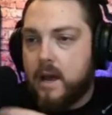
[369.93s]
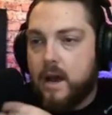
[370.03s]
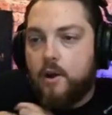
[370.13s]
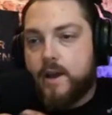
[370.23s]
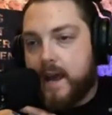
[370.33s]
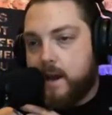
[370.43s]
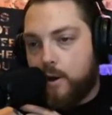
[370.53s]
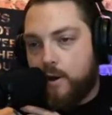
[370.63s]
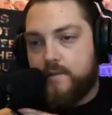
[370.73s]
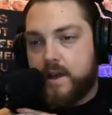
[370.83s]
Hurricane
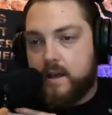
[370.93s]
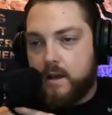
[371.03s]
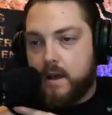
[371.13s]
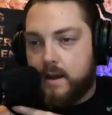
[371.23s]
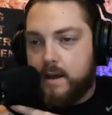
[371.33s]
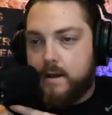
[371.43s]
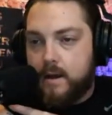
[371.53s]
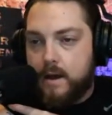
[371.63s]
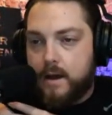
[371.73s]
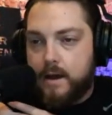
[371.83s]
Harvey. I got
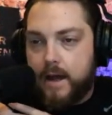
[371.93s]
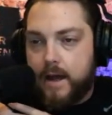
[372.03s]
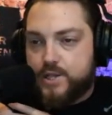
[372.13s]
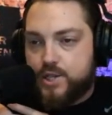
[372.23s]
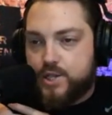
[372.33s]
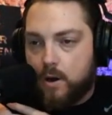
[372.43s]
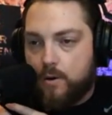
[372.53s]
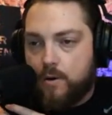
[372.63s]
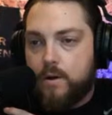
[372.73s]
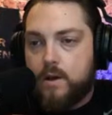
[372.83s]
a
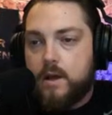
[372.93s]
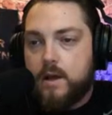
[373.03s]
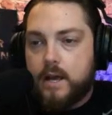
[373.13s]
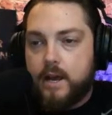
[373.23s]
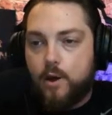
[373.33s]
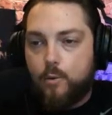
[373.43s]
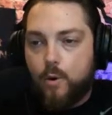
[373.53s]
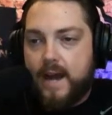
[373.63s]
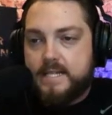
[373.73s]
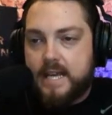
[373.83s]
skull,
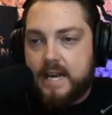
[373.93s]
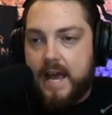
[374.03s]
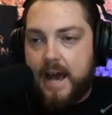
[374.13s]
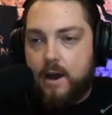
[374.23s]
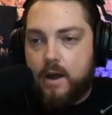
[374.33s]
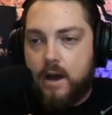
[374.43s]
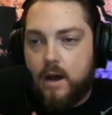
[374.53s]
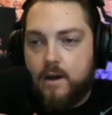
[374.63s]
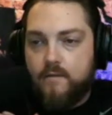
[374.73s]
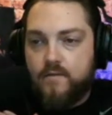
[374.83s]
rising out
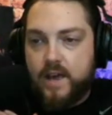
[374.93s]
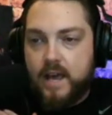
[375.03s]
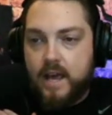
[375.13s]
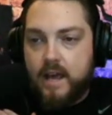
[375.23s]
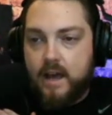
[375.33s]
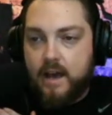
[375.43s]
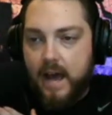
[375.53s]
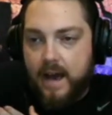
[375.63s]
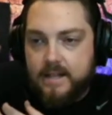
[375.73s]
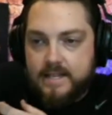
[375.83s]
of
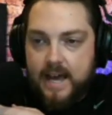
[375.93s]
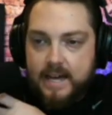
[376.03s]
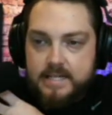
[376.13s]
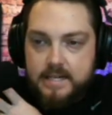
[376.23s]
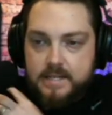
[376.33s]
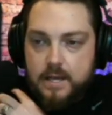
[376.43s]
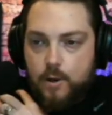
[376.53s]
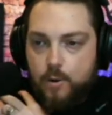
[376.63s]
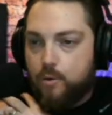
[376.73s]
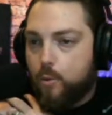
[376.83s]
Texas
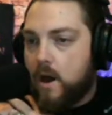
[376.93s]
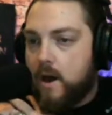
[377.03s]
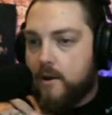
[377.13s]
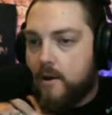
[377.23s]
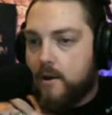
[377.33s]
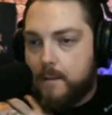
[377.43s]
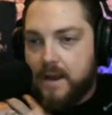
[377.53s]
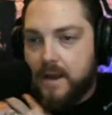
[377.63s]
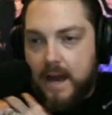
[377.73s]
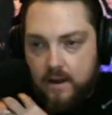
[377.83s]
with water
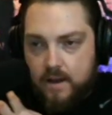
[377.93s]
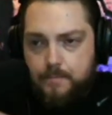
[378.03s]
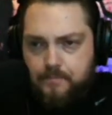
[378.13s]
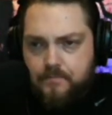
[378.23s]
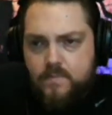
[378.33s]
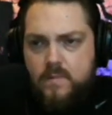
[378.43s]
coming out of it,